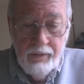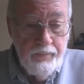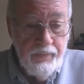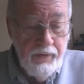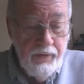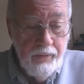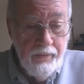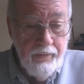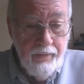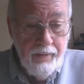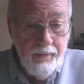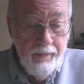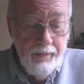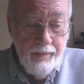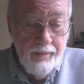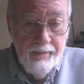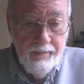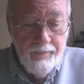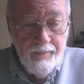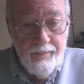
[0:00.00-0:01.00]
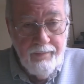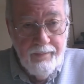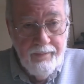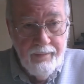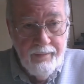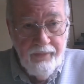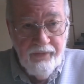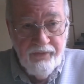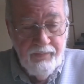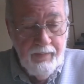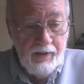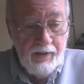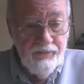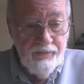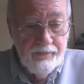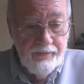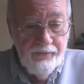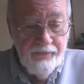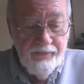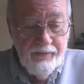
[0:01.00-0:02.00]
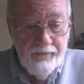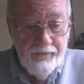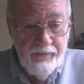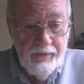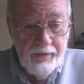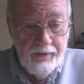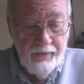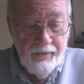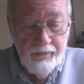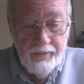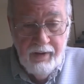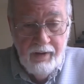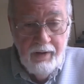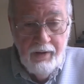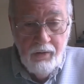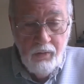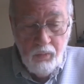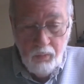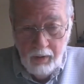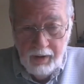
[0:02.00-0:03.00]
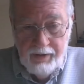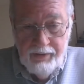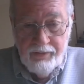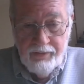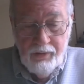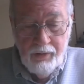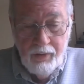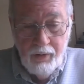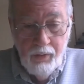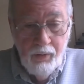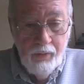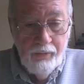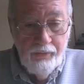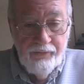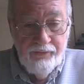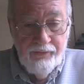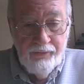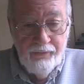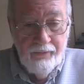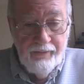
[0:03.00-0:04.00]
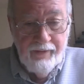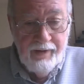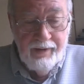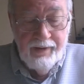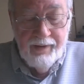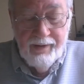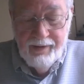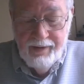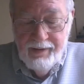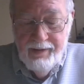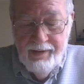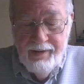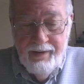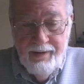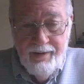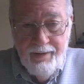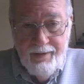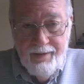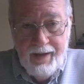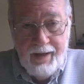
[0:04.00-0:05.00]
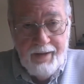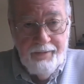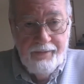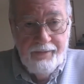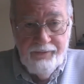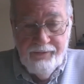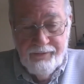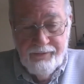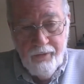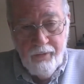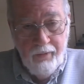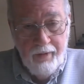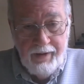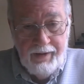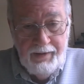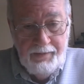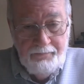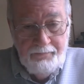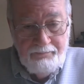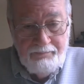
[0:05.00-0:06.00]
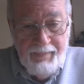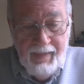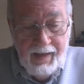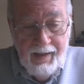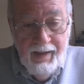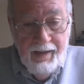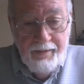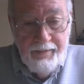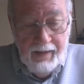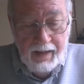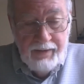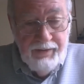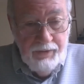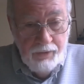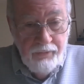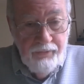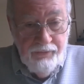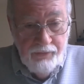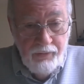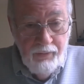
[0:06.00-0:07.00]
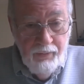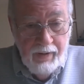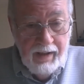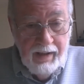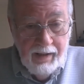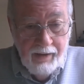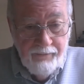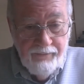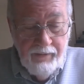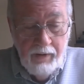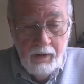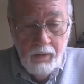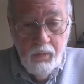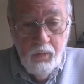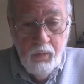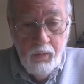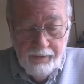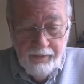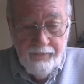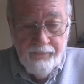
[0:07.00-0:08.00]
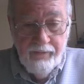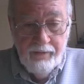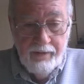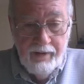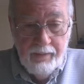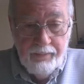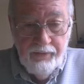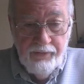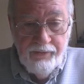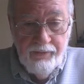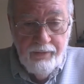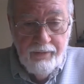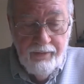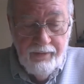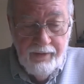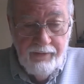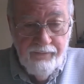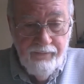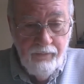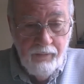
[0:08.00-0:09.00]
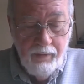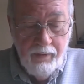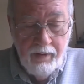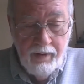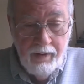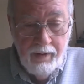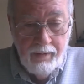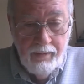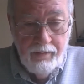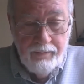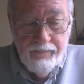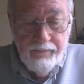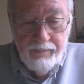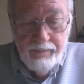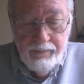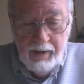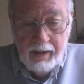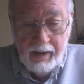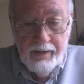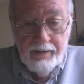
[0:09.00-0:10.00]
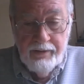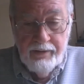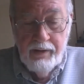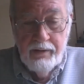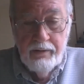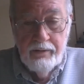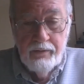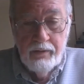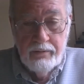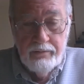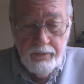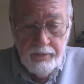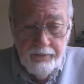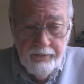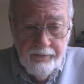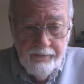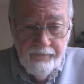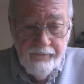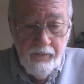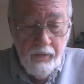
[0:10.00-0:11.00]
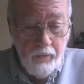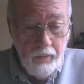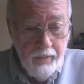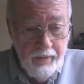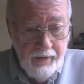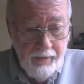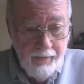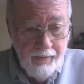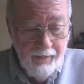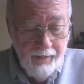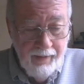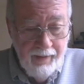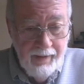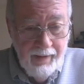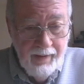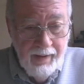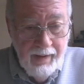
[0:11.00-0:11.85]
computer specialist, if you can write code to the nth degree, then you do have a wonderful opportunity for a highly lucrative career.